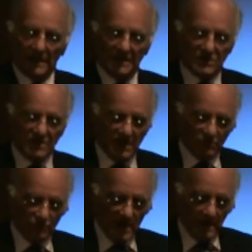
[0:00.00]
into the
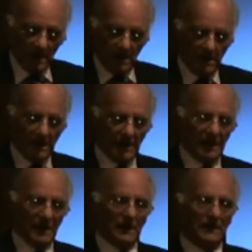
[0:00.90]
arena,
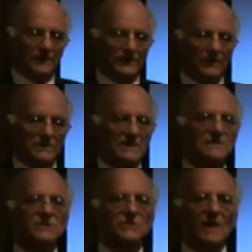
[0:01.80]
and I
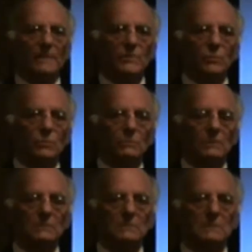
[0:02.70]
said to Samuel,
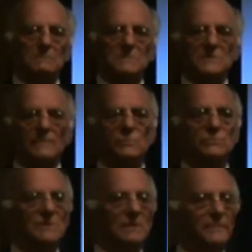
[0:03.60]
Samuel
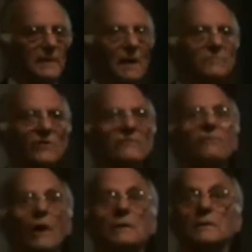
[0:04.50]
suddenly became very
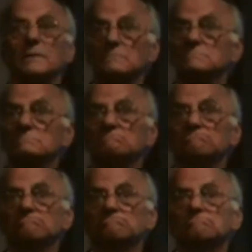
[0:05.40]
frightened.
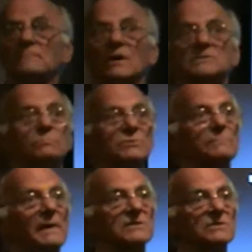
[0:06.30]
I said, what's
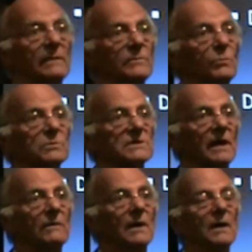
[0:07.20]
the matter, Samuel? What's going